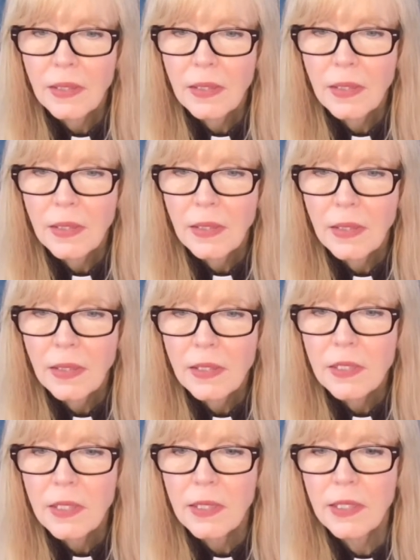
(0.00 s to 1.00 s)
And
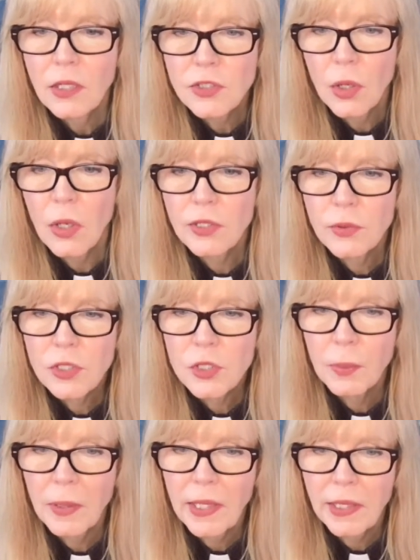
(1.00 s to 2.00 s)
he goes on to
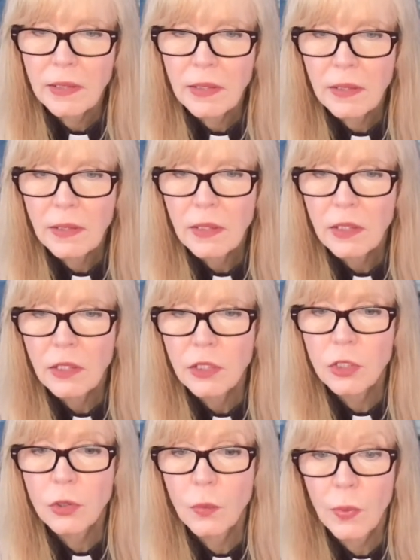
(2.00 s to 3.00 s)
explain,
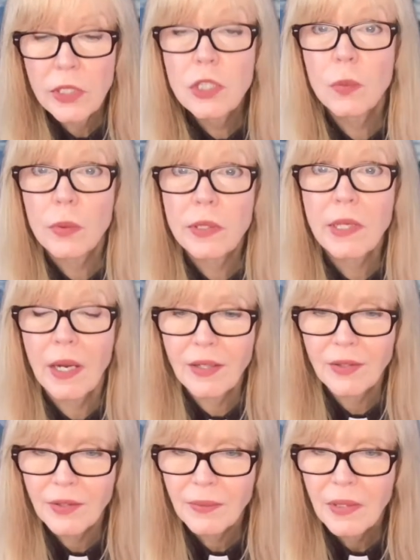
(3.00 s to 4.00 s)
when you were
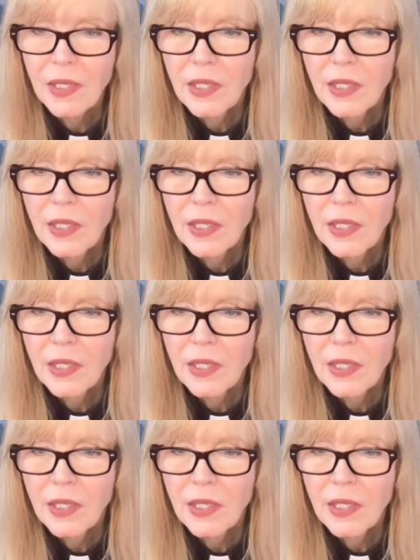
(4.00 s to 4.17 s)
younger,